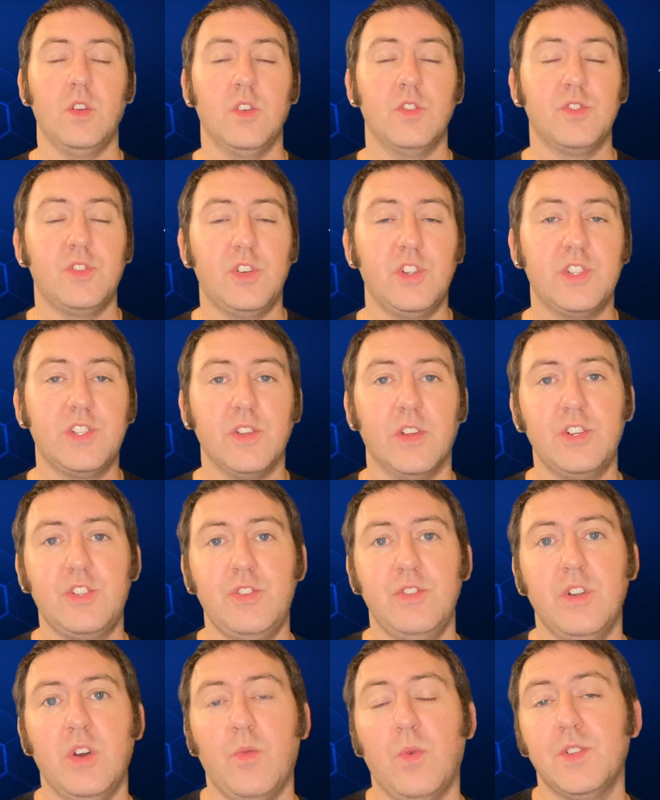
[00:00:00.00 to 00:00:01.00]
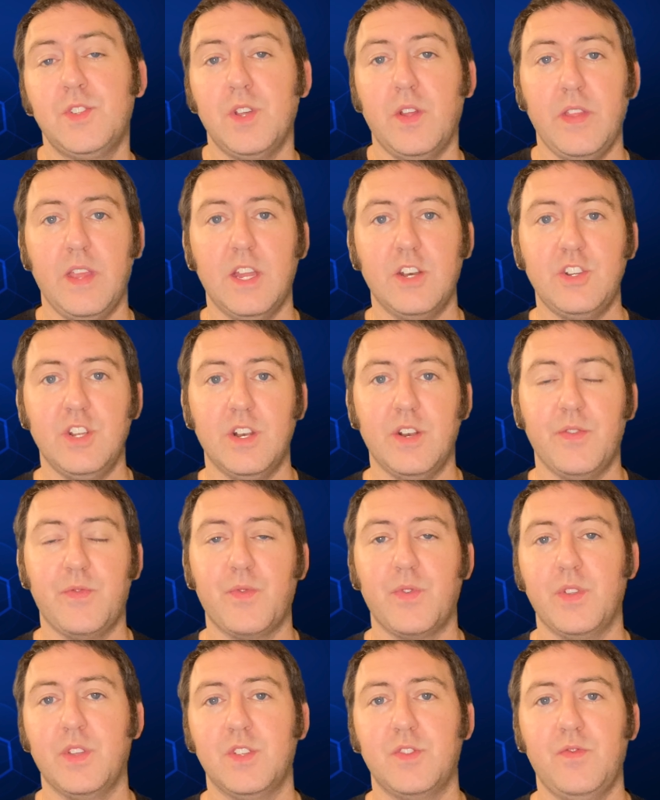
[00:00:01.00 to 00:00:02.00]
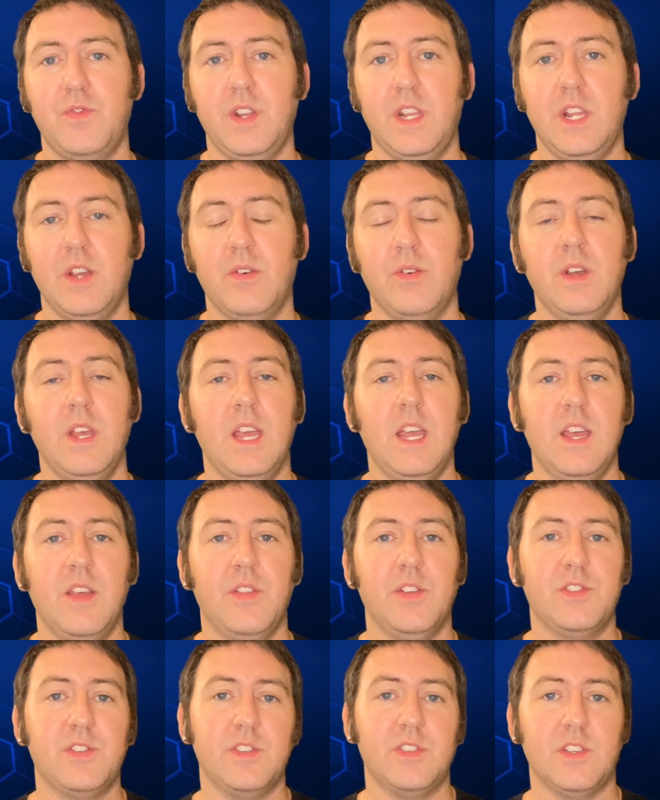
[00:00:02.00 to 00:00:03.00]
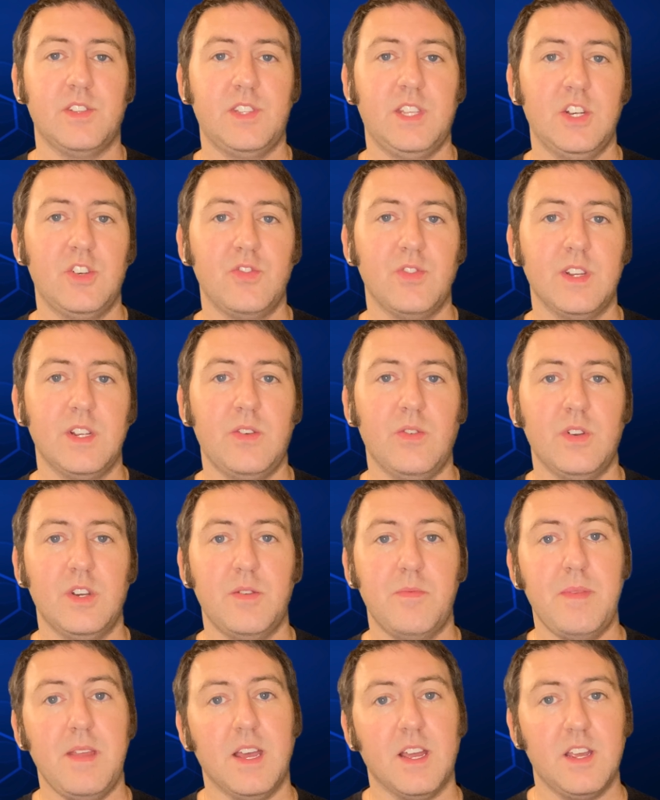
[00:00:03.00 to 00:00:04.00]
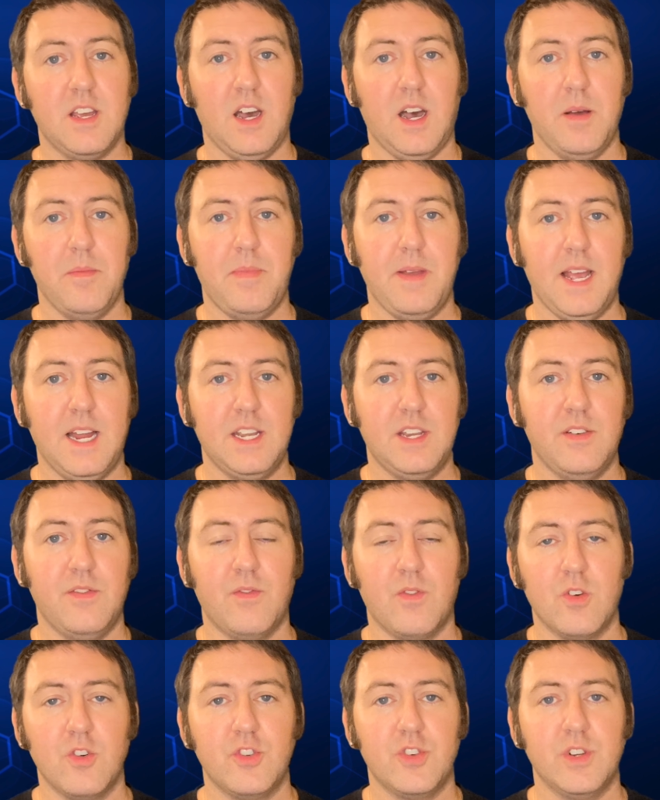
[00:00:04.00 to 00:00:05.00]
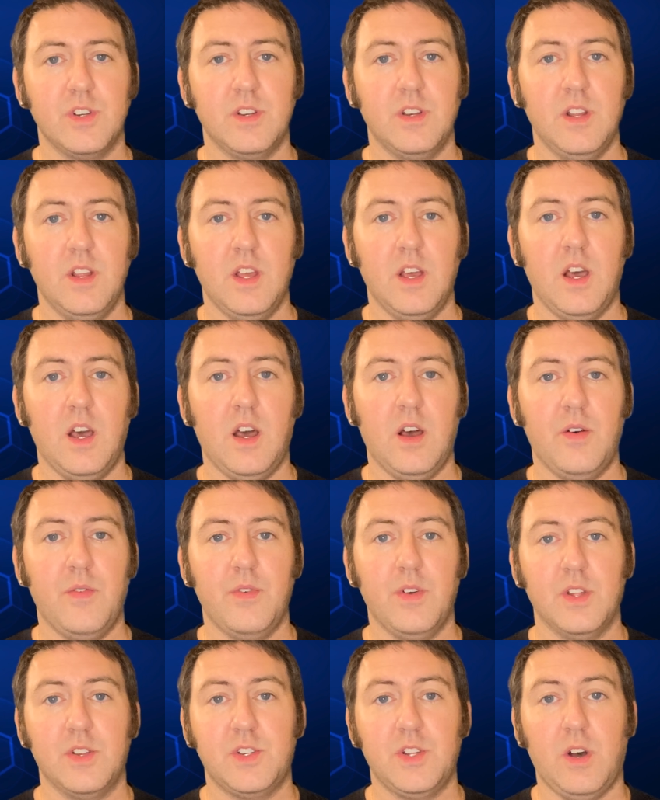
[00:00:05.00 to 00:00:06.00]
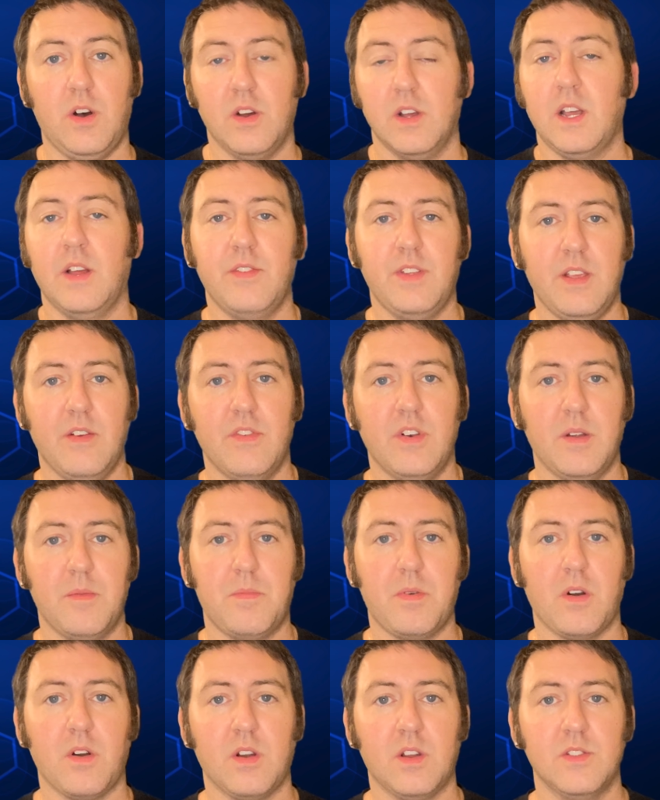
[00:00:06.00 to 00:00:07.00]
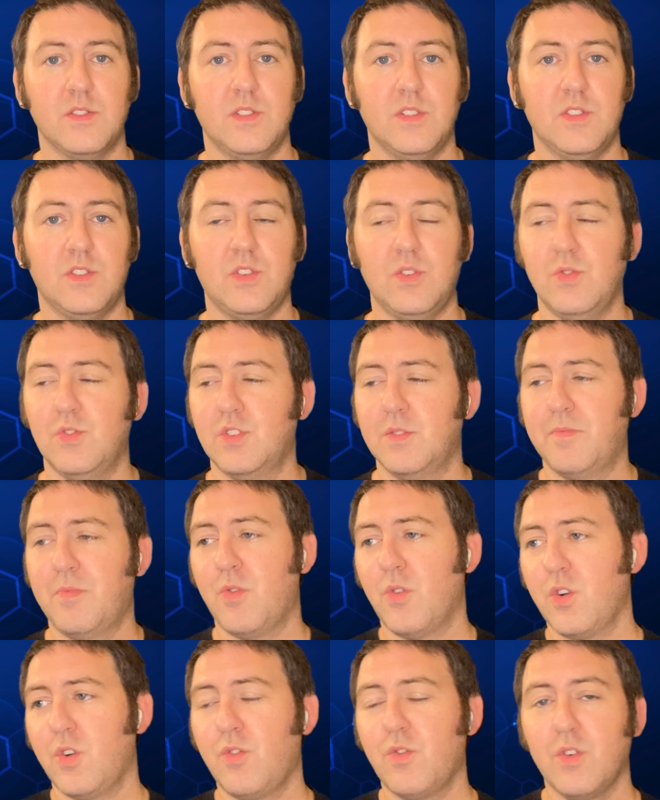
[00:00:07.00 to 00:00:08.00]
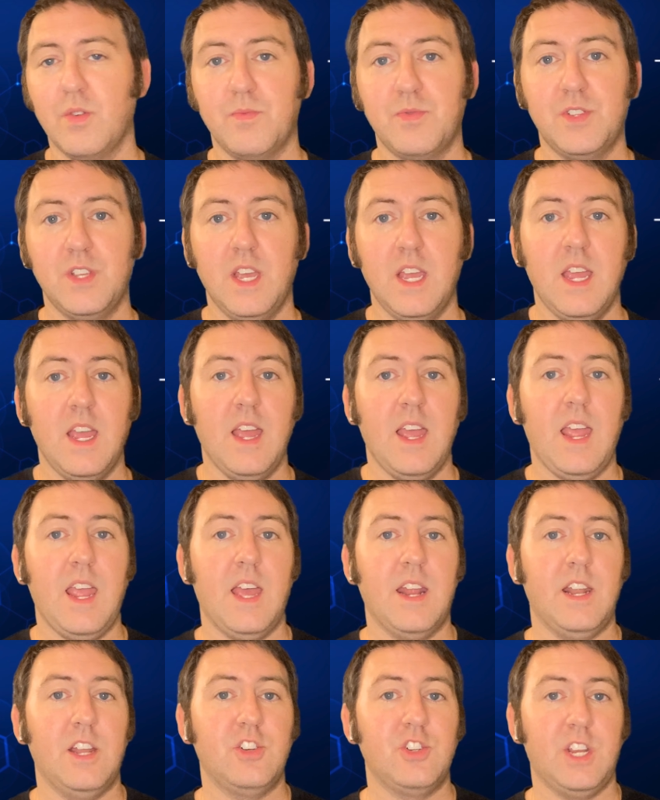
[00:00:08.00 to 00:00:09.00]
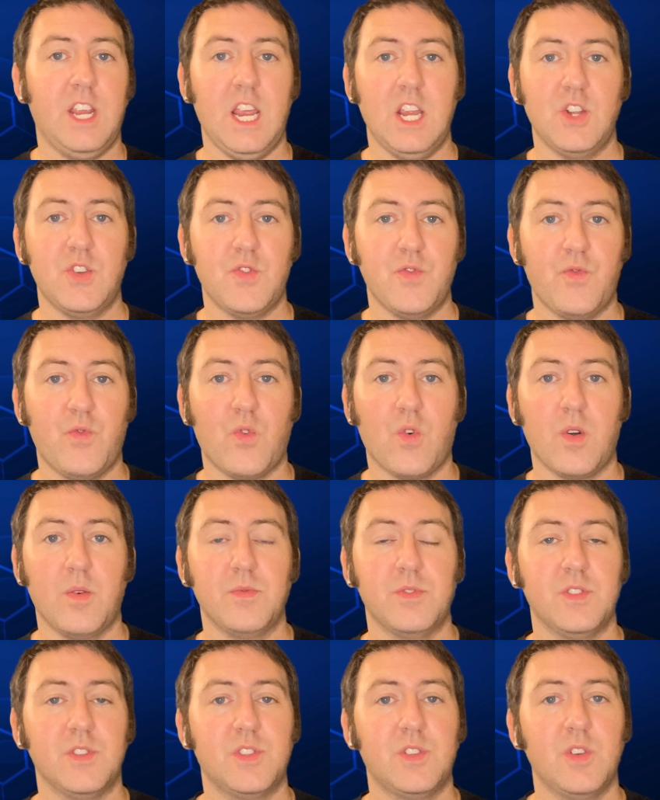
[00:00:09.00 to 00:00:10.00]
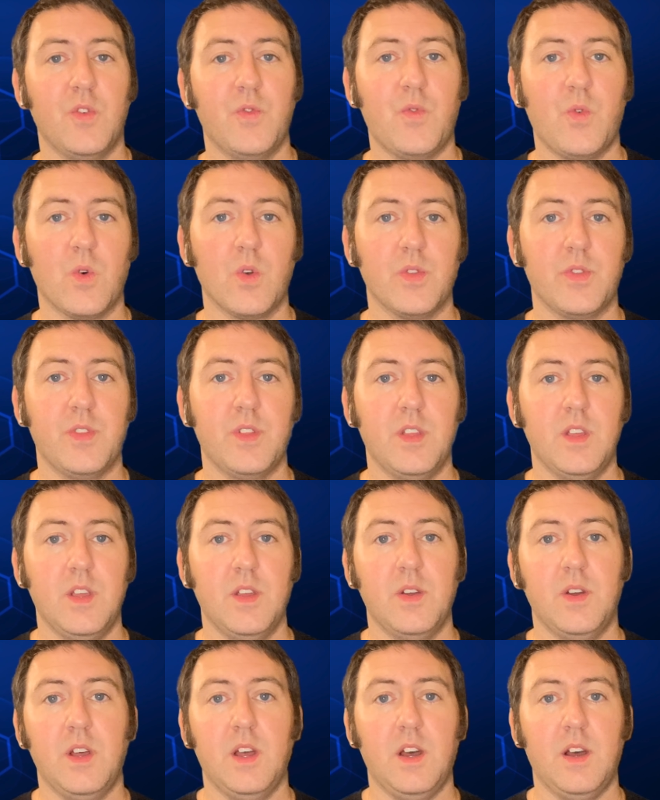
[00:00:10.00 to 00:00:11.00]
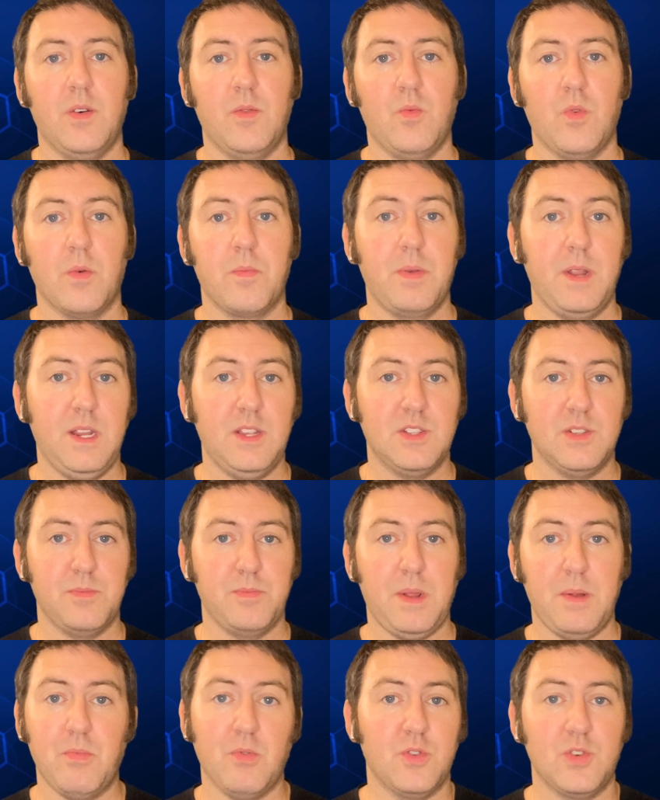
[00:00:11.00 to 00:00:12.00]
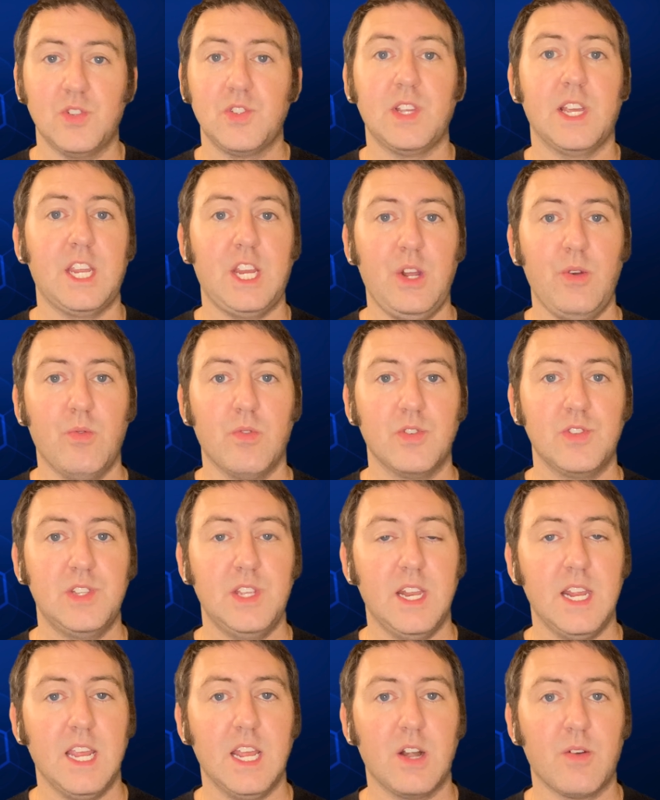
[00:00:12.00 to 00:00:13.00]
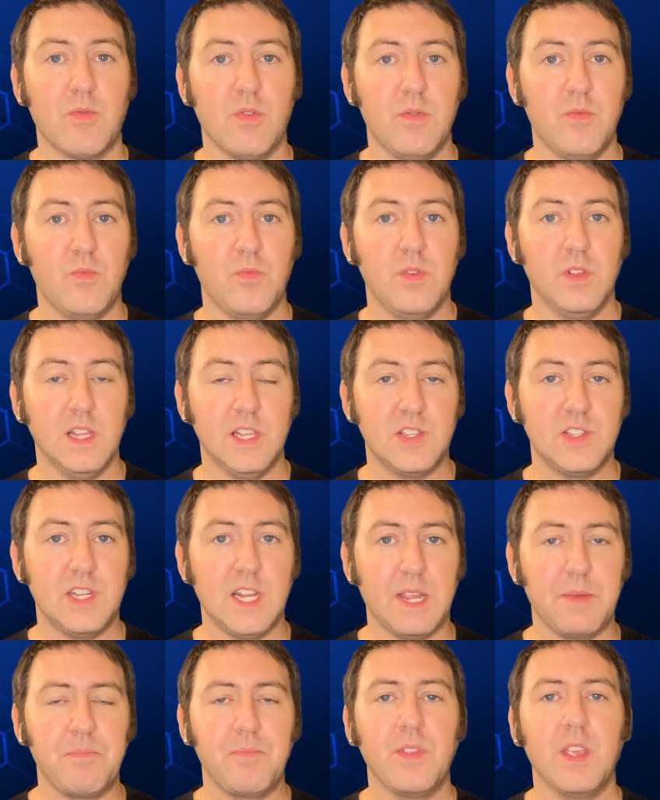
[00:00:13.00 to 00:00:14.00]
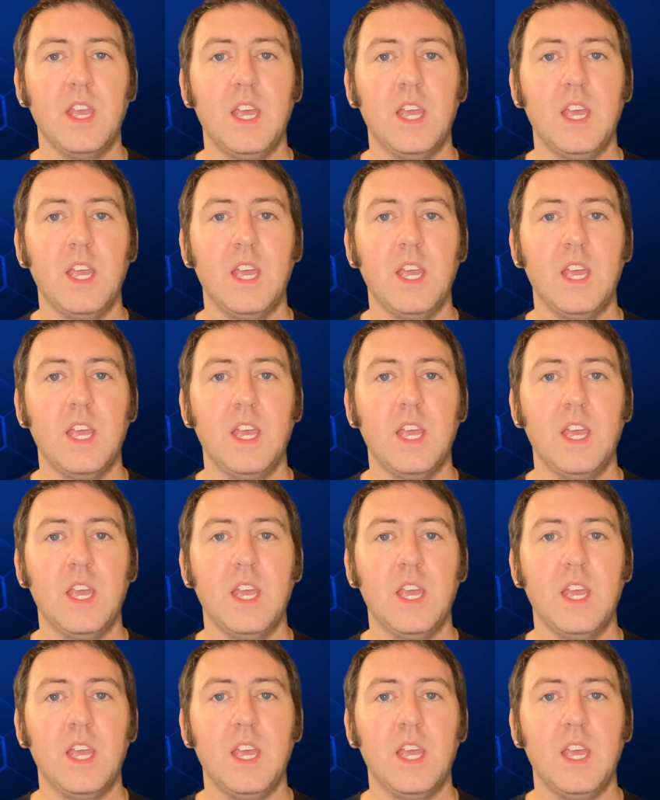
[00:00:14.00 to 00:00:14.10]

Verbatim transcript: So just to let you know what's on the agenda for this video, this is essentially going to be a compacted version of a talk I've given on Parkinson's to support groups and education forums and so forth, uh, where piece, people just like you were sitting in a room listening.